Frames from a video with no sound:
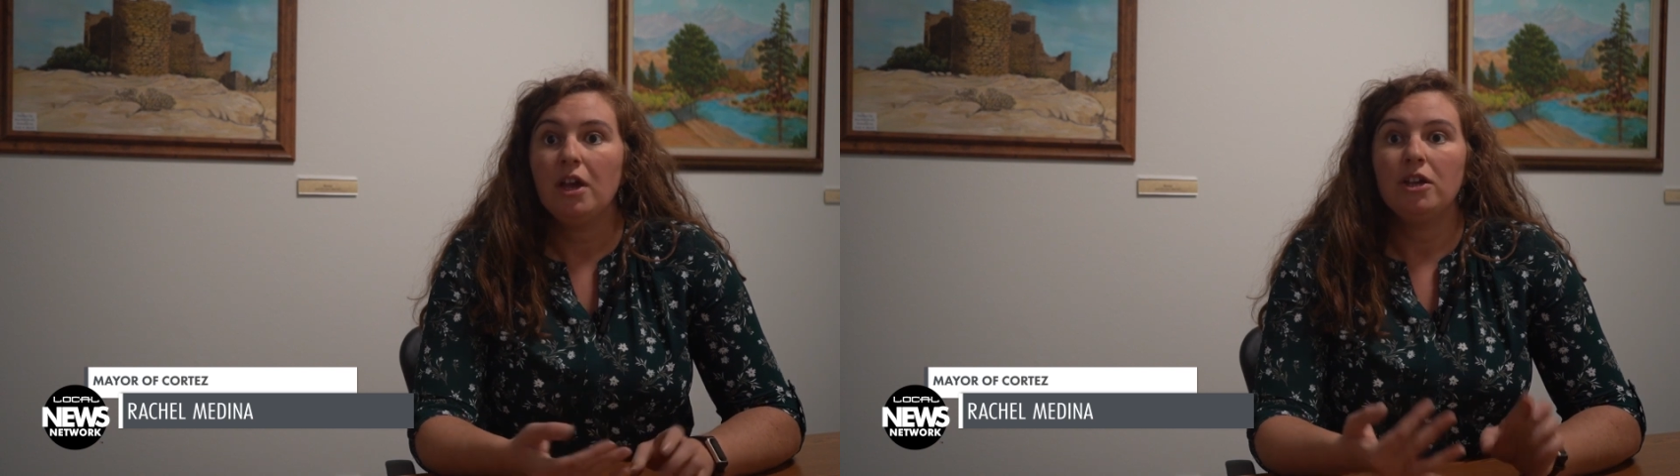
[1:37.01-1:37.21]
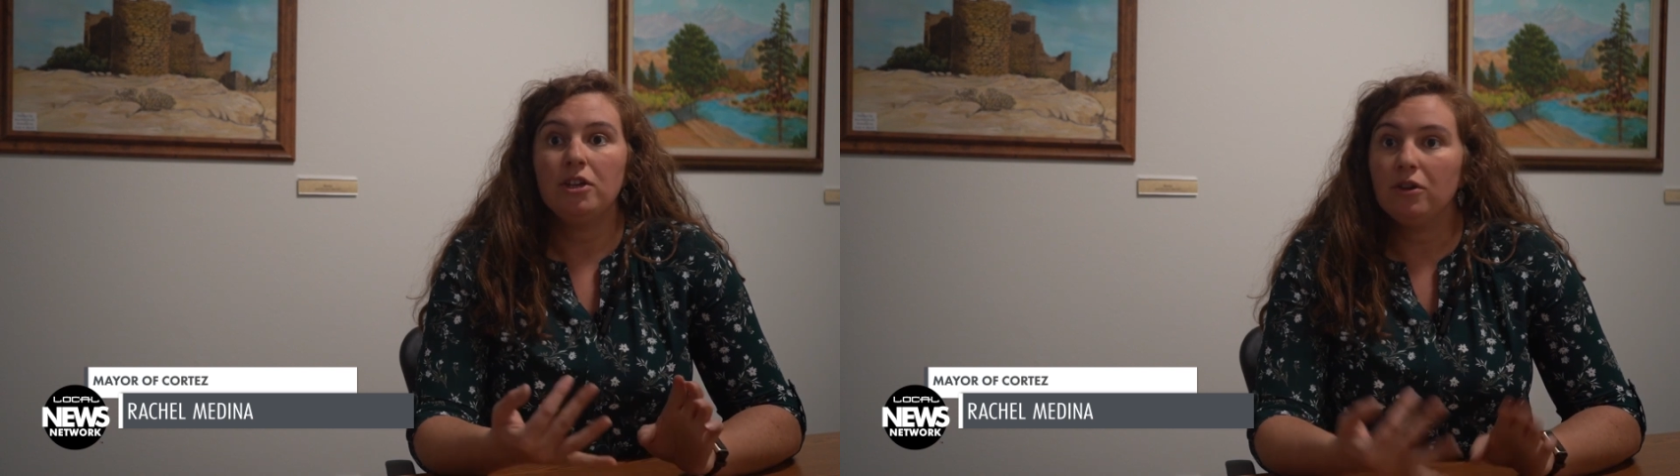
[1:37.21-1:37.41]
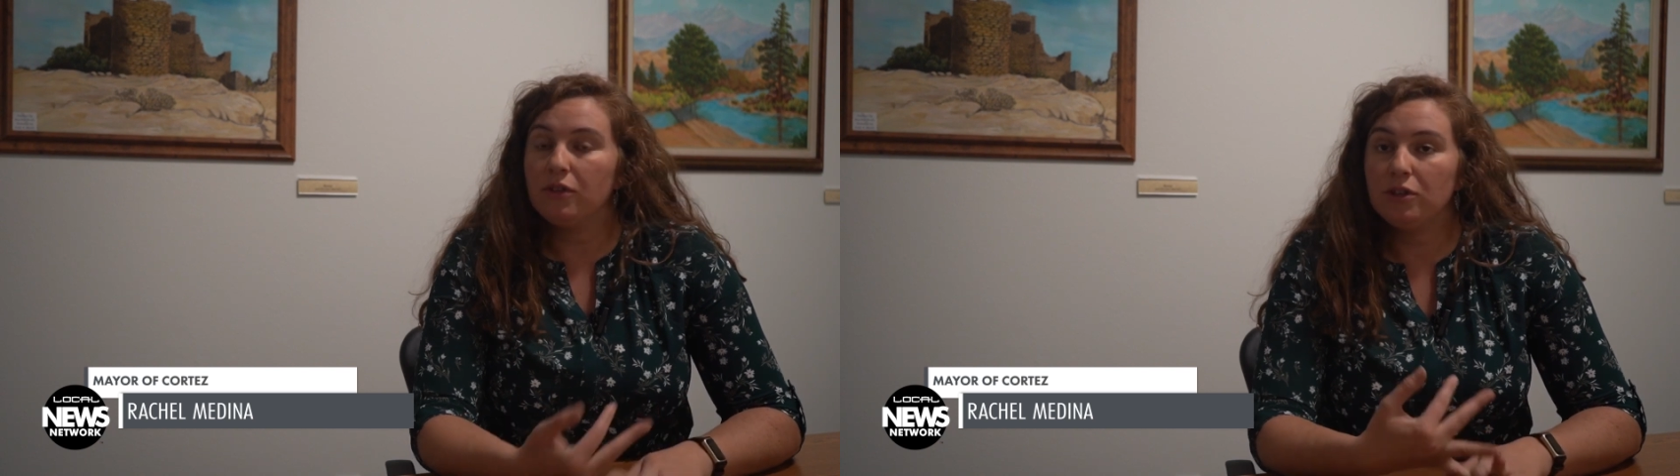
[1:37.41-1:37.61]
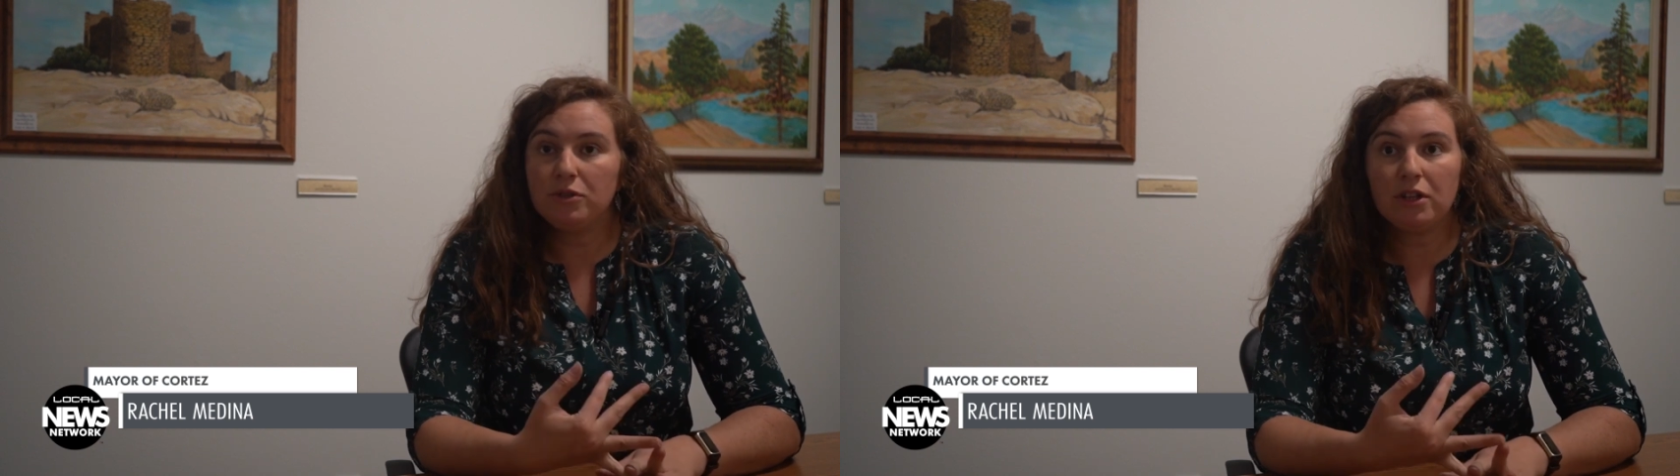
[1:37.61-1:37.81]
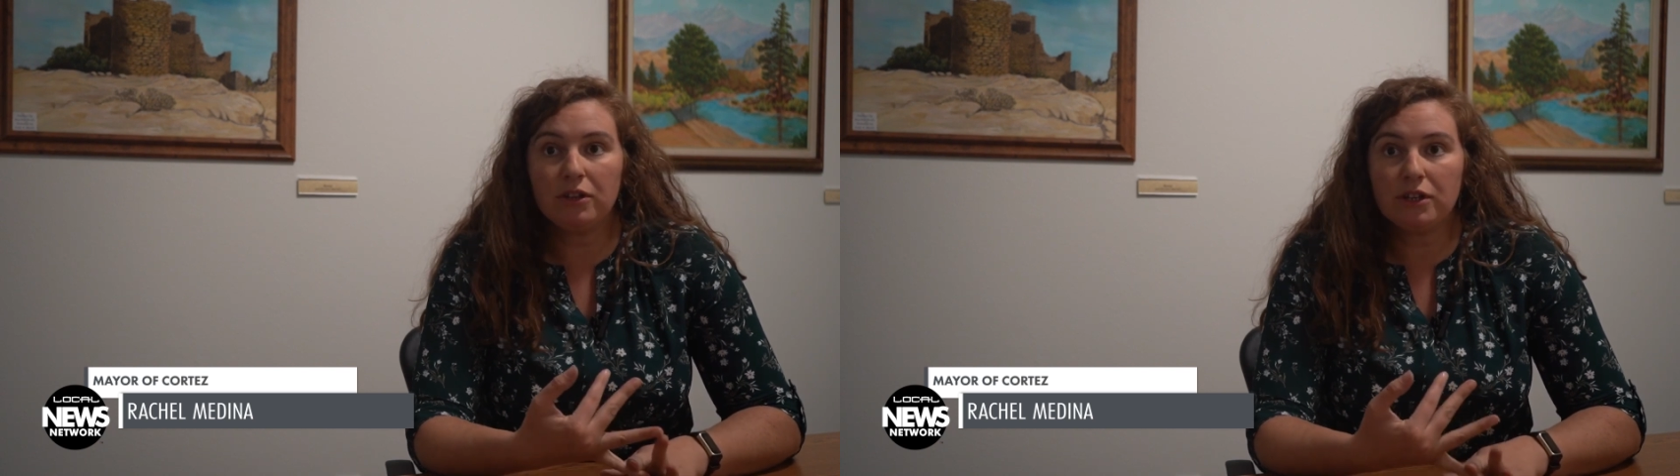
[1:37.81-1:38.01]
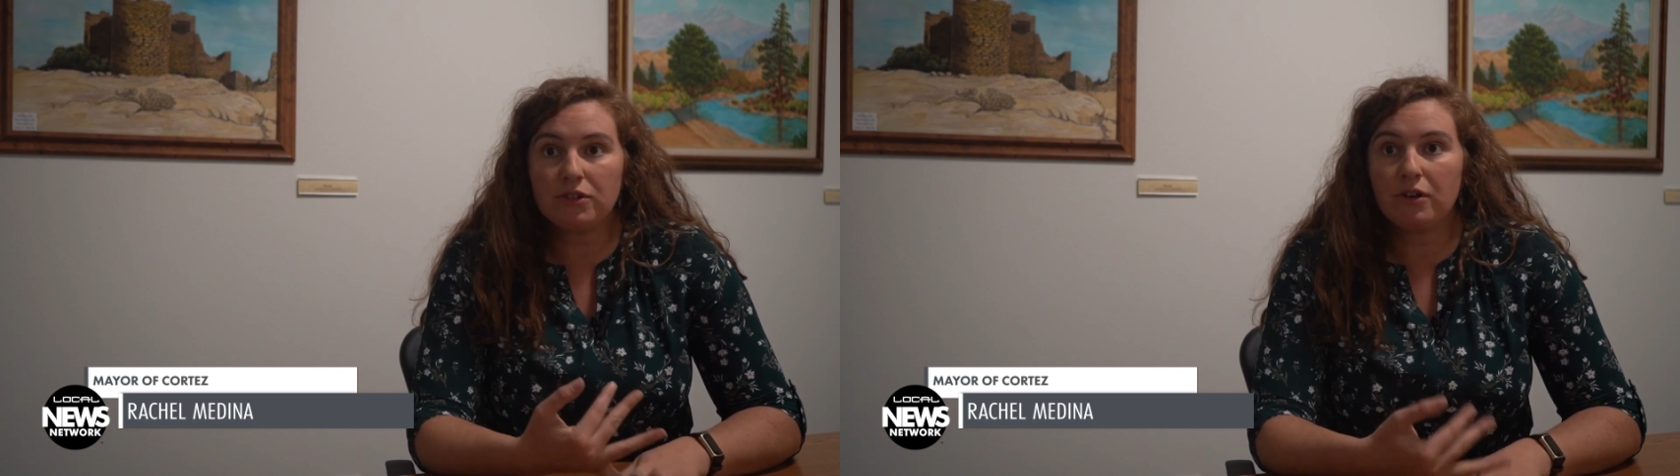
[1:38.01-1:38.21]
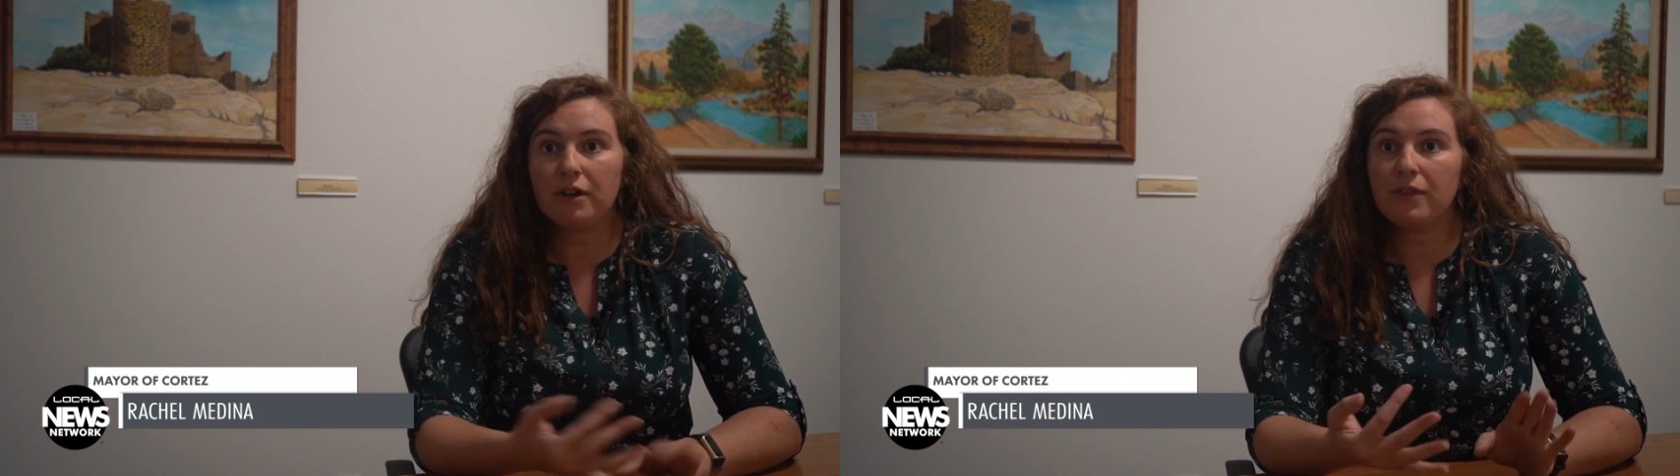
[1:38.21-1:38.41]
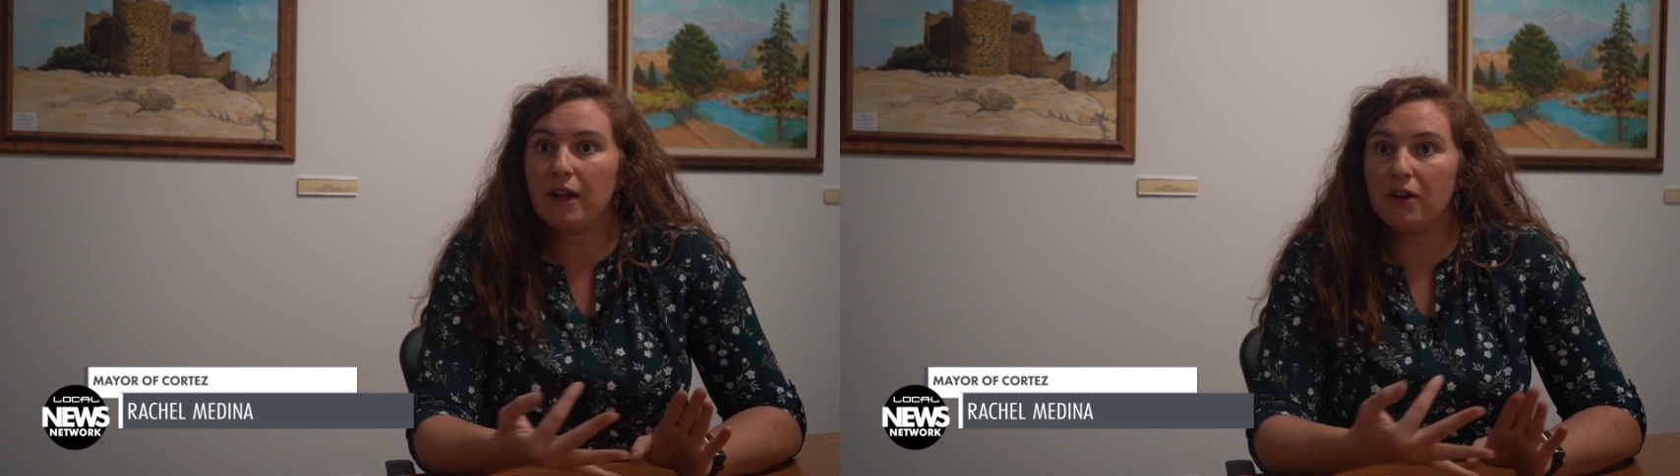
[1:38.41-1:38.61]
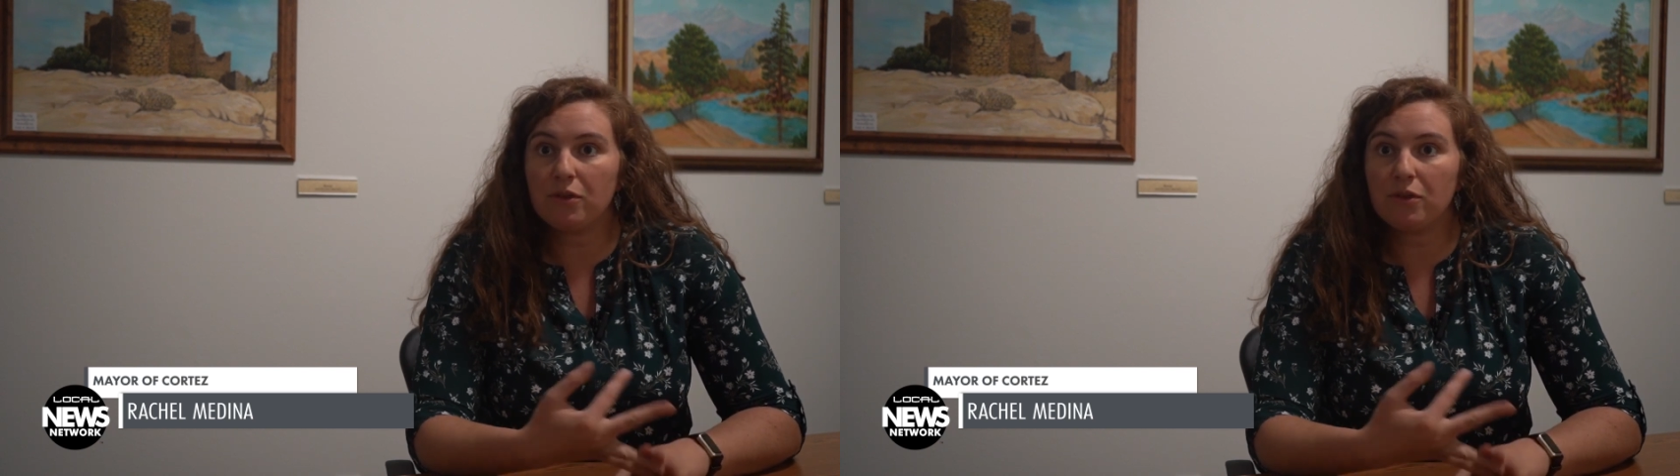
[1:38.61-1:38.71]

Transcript: The utilities are already there,